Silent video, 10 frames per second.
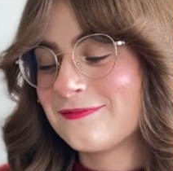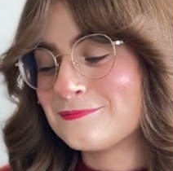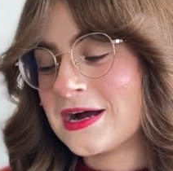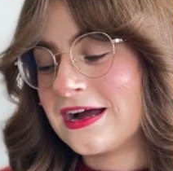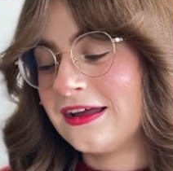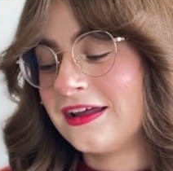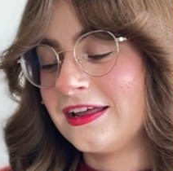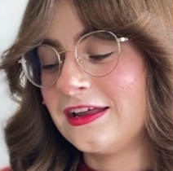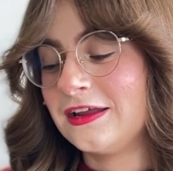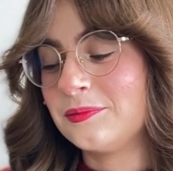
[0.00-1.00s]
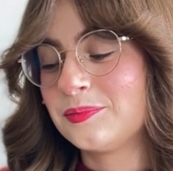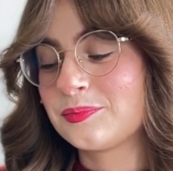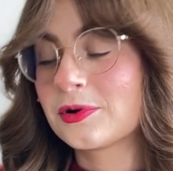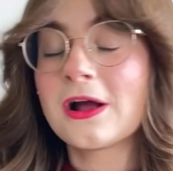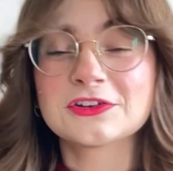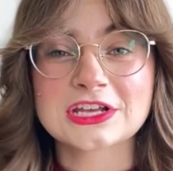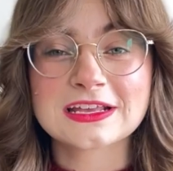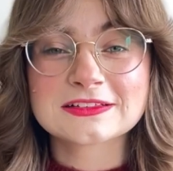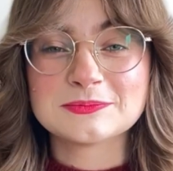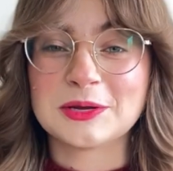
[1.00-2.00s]
my
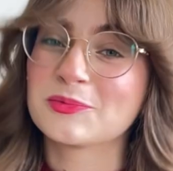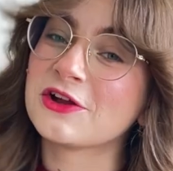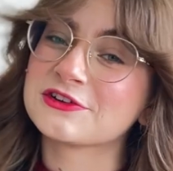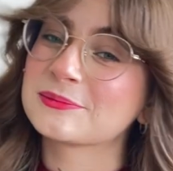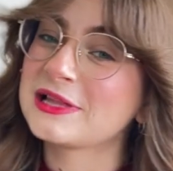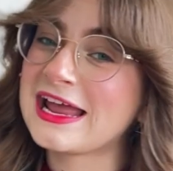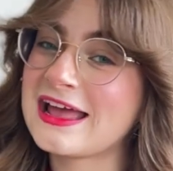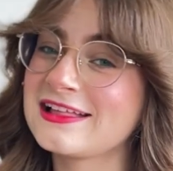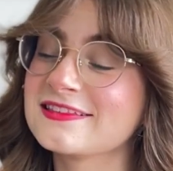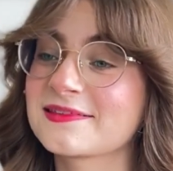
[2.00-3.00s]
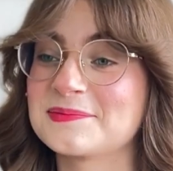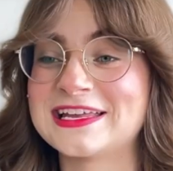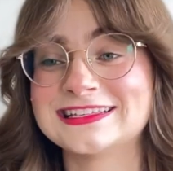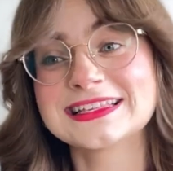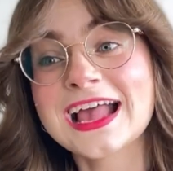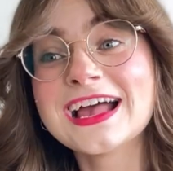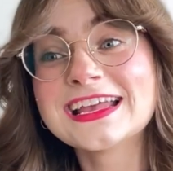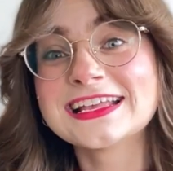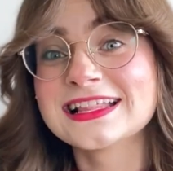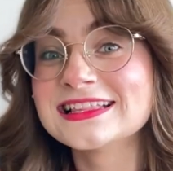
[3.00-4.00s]
projects, my project plans, my
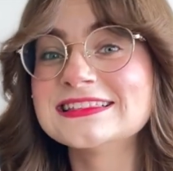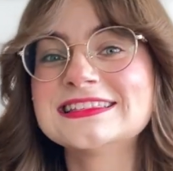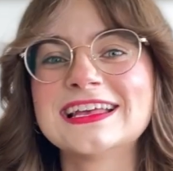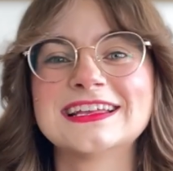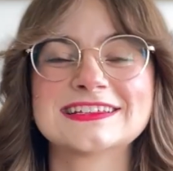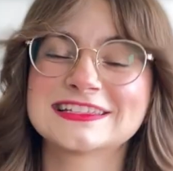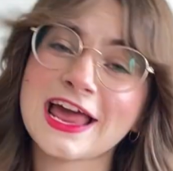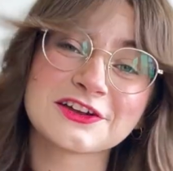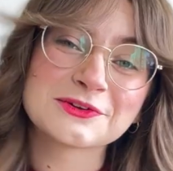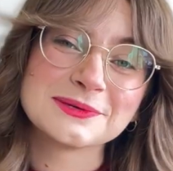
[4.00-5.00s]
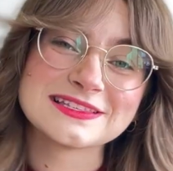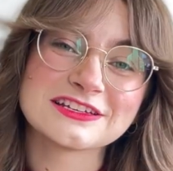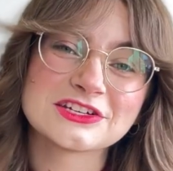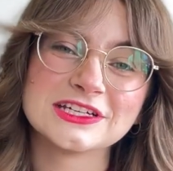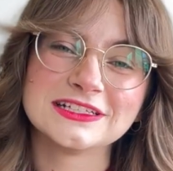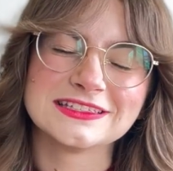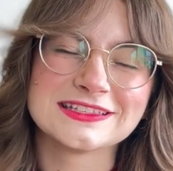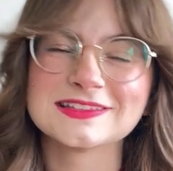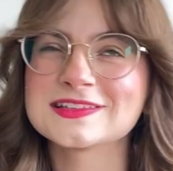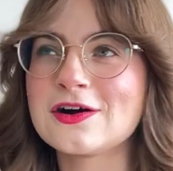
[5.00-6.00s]
designs, stash
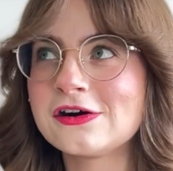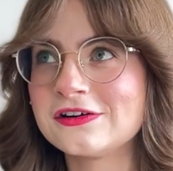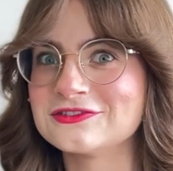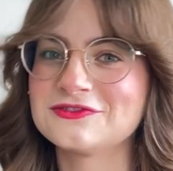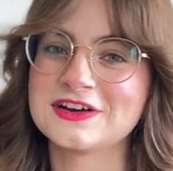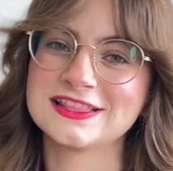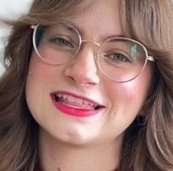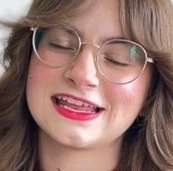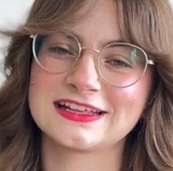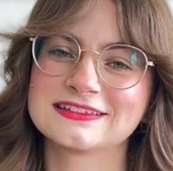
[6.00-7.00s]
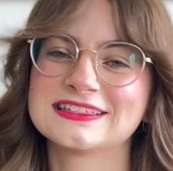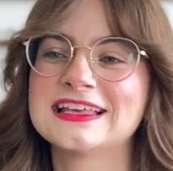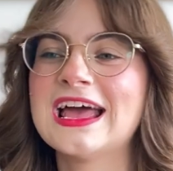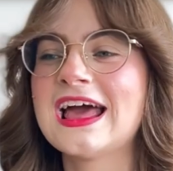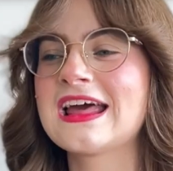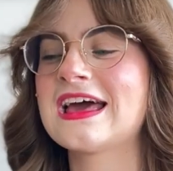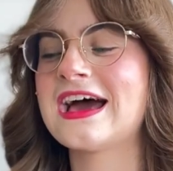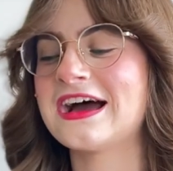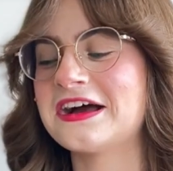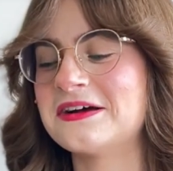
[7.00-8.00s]
acquisitions, all the fun things.
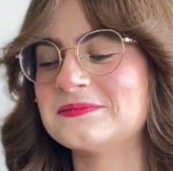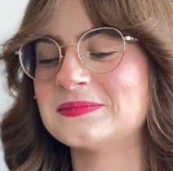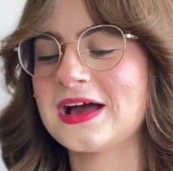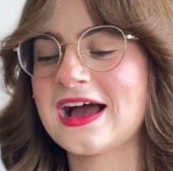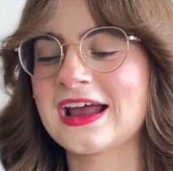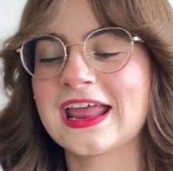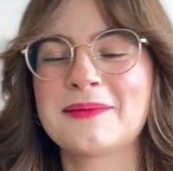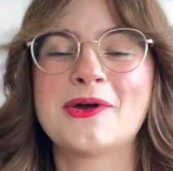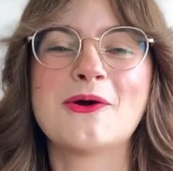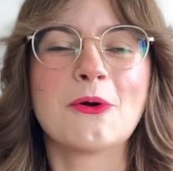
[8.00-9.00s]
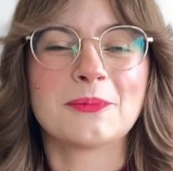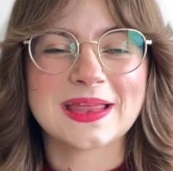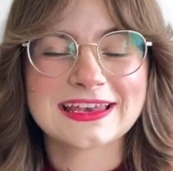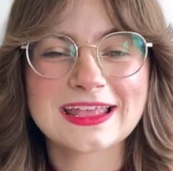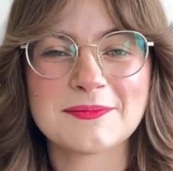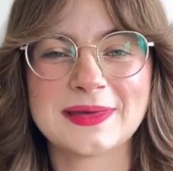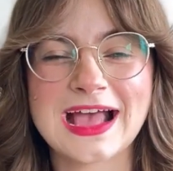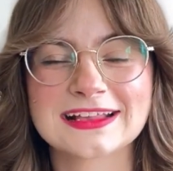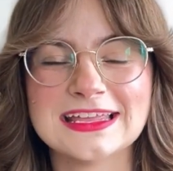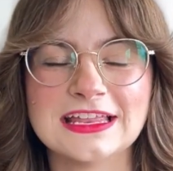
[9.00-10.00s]
I am hoping to get
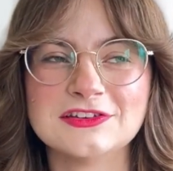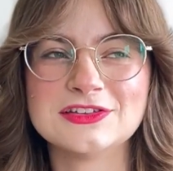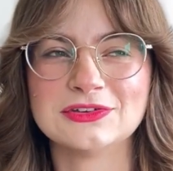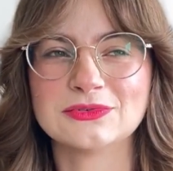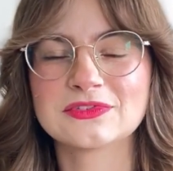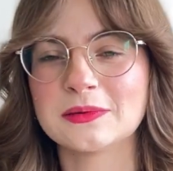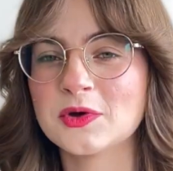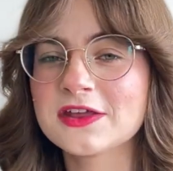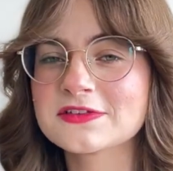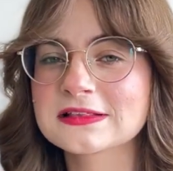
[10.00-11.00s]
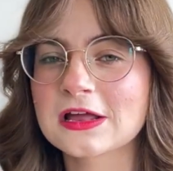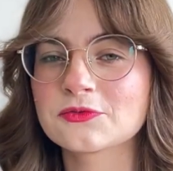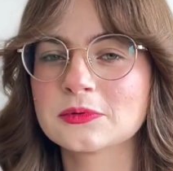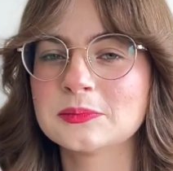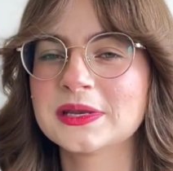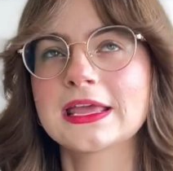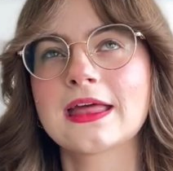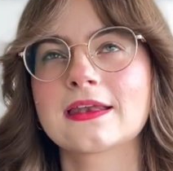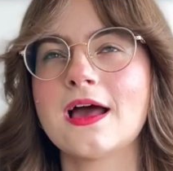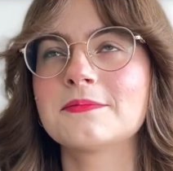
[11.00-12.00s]
back into somewhat of a schedule, but
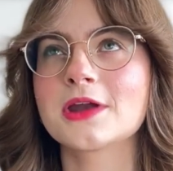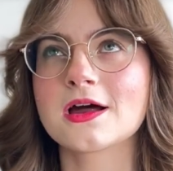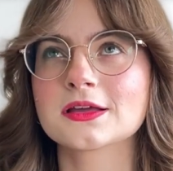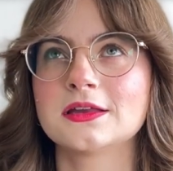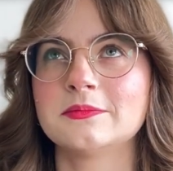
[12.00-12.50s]
again, I'm not gonna